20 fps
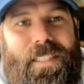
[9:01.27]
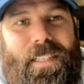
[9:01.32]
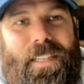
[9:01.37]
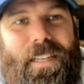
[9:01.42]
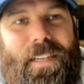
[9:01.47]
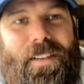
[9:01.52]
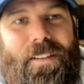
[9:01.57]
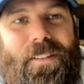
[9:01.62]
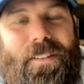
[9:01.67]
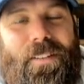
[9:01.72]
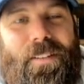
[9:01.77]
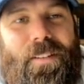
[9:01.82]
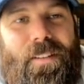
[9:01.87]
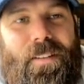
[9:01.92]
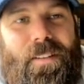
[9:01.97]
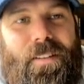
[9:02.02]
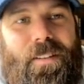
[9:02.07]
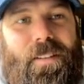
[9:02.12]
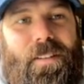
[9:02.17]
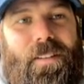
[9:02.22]

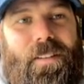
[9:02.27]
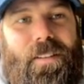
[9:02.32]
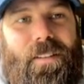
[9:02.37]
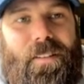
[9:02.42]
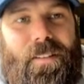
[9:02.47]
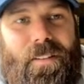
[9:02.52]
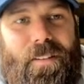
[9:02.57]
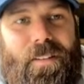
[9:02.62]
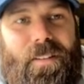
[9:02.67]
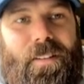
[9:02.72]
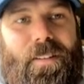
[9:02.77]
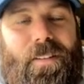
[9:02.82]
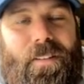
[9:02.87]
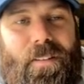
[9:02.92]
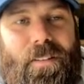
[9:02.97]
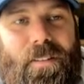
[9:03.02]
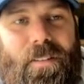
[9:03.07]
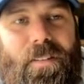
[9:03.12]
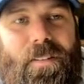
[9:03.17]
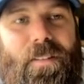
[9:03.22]

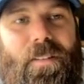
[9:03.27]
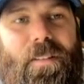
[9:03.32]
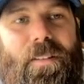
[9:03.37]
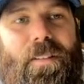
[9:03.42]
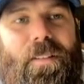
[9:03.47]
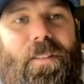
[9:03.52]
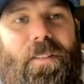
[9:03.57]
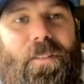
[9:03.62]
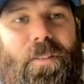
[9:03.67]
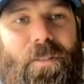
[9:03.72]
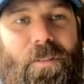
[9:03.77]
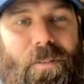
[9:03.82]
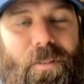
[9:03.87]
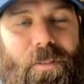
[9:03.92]
(not speaking)